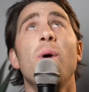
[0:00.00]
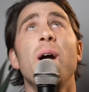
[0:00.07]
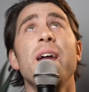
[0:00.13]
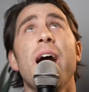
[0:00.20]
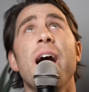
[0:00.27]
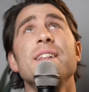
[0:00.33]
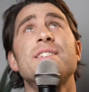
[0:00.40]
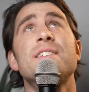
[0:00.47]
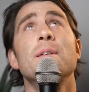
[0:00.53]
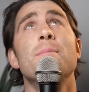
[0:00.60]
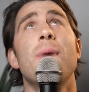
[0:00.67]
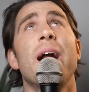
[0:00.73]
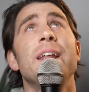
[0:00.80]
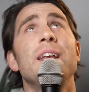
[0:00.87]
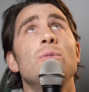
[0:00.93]
we had some
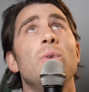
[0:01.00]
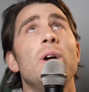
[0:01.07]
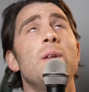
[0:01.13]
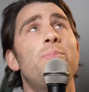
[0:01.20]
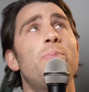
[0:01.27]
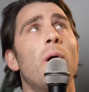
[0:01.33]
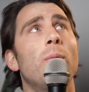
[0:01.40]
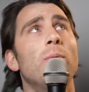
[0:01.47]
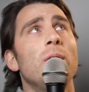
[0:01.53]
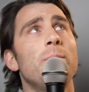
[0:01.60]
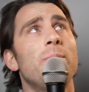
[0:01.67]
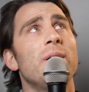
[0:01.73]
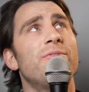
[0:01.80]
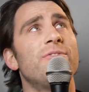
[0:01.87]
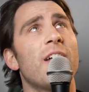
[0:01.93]
money, we'd probably
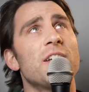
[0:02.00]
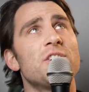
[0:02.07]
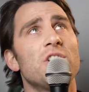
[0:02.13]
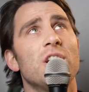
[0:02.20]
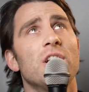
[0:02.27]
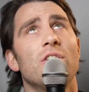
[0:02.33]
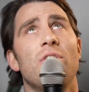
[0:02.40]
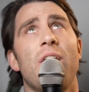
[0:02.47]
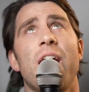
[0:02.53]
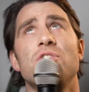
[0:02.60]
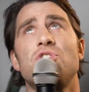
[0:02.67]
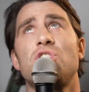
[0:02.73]
be flashing it around